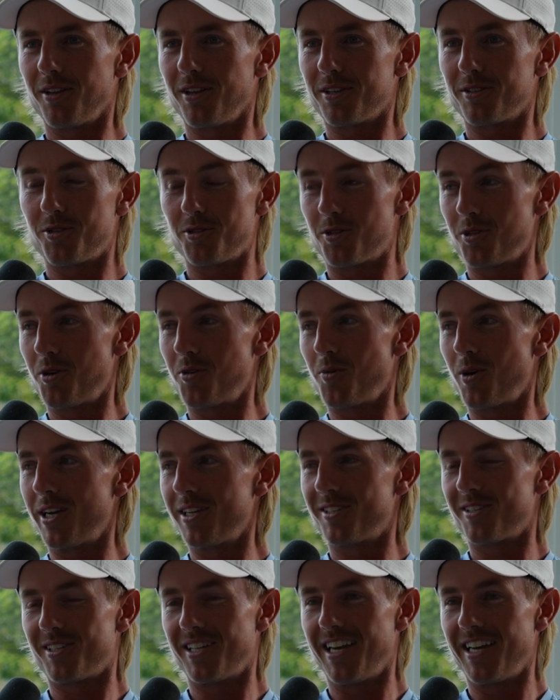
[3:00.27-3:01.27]
Like there's no
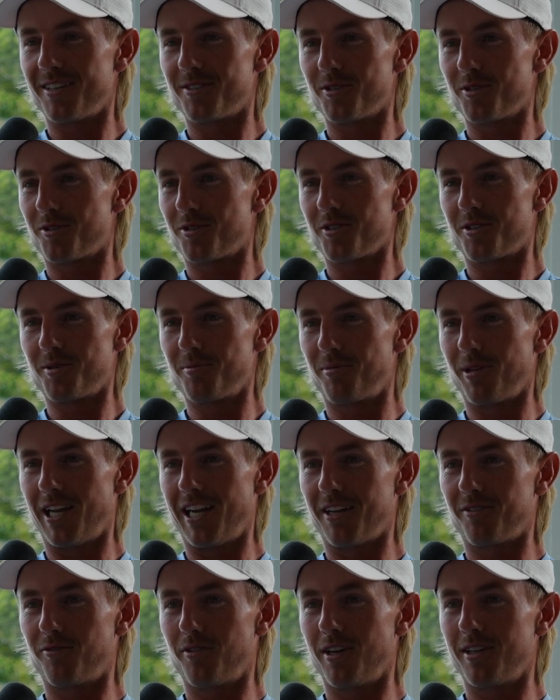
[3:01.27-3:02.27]
white stakes. It's just a
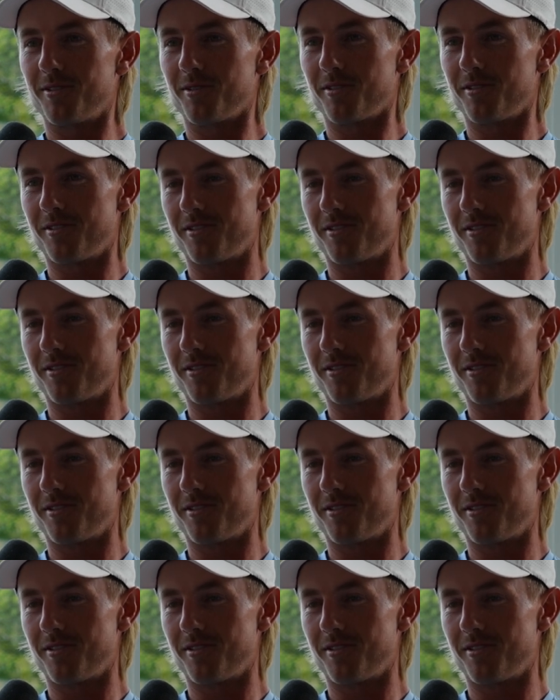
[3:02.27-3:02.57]
black fence.